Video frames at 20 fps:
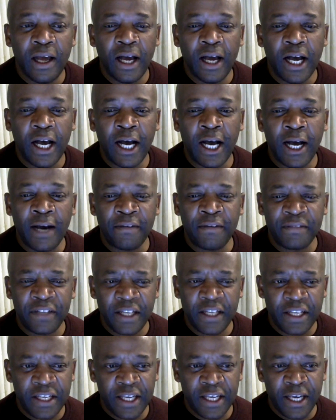
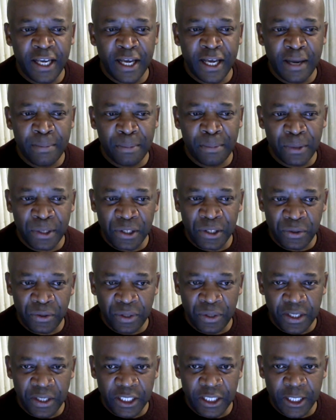After here, I'm going to
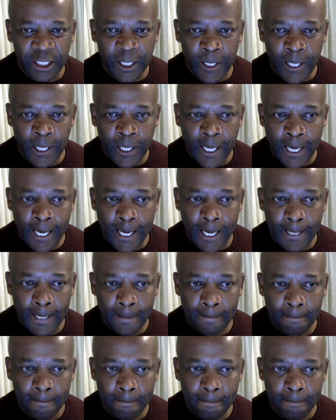retire.
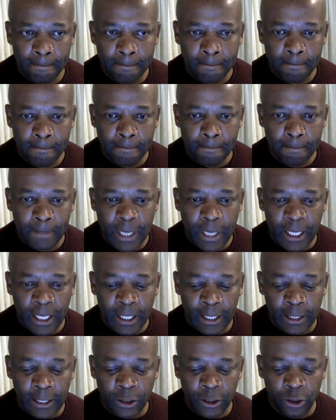And
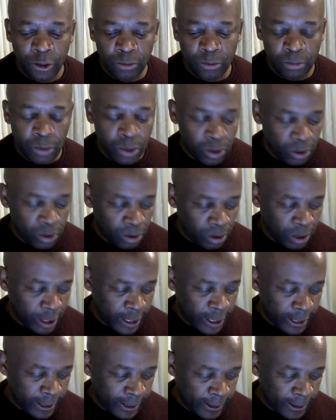then tomorrow,
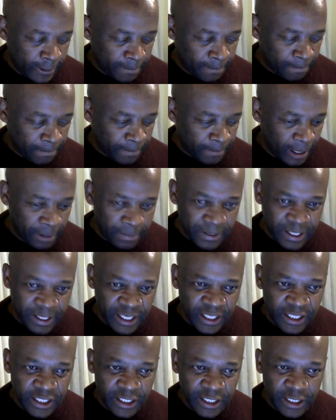I'll be
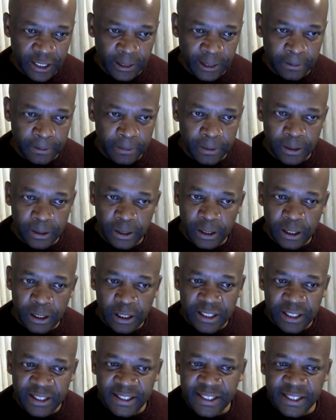catching up
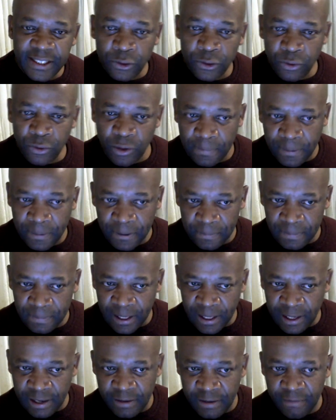since we are
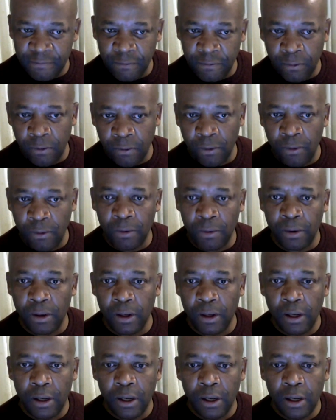preparing for
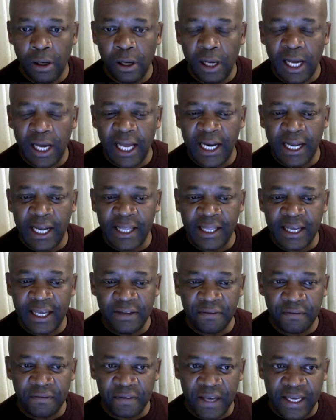another
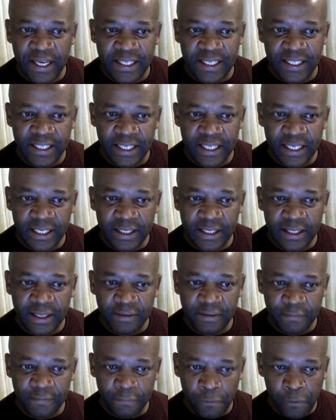event in the
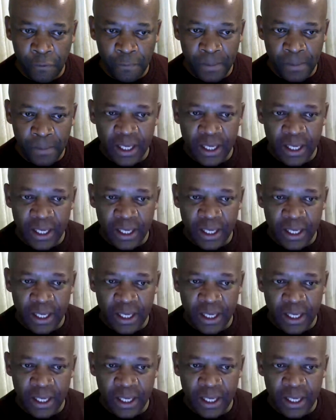former
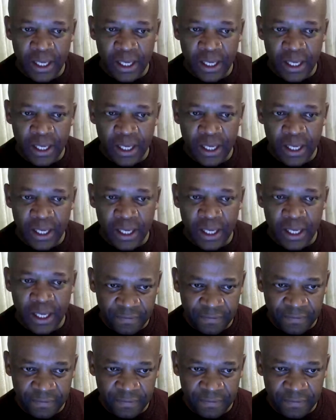Southwest
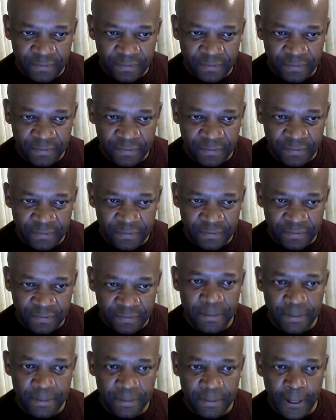Africa,
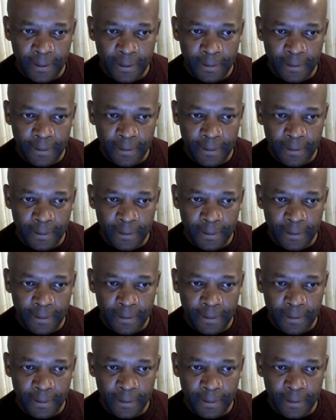Namibia.